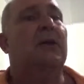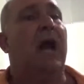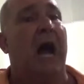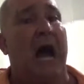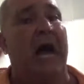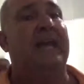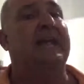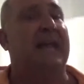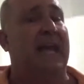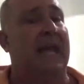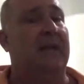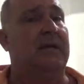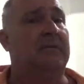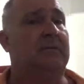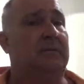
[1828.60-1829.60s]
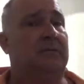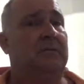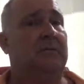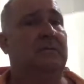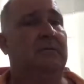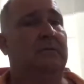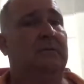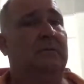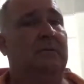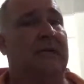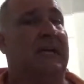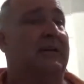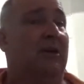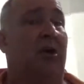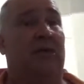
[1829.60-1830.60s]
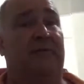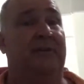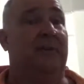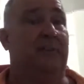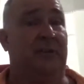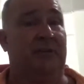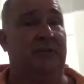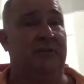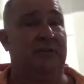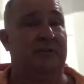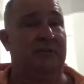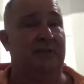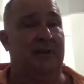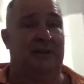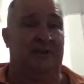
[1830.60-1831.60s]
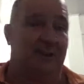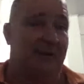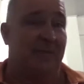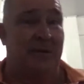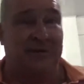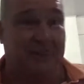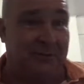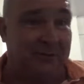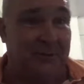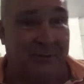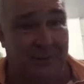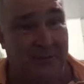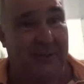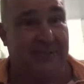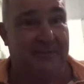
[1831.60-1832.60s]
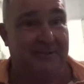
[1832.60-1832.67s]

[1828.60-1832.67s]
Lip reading: I can let go of an opinion and grab onto a new one.